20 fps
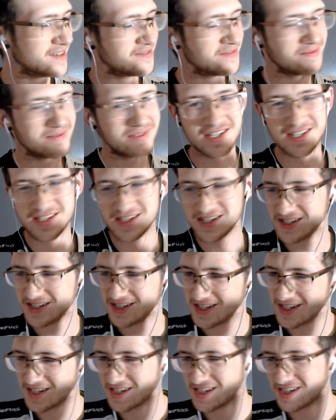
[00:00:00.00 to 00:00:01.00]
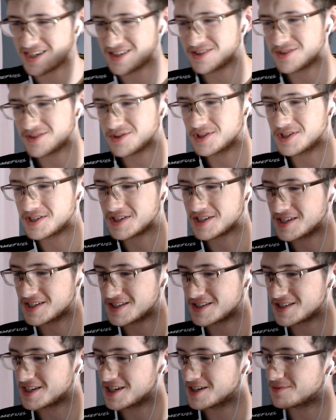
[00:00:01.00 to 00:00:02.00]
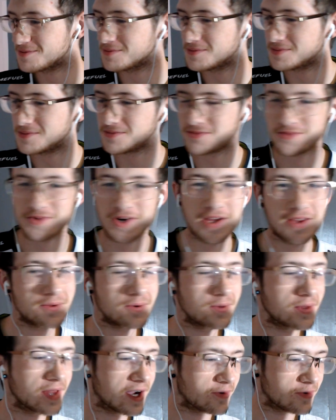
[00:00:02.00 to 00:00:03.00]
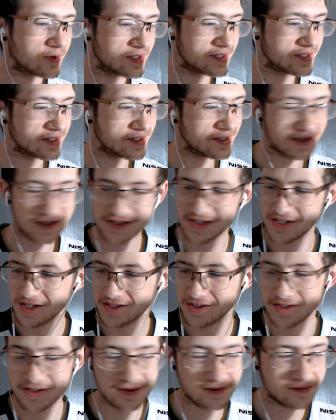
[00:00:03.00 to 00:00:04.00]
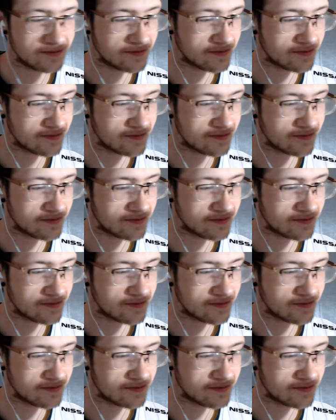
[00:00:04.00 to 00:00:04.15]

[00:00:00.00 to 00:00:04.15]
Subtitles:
But we'll just gonna skip right through that one since it's nothing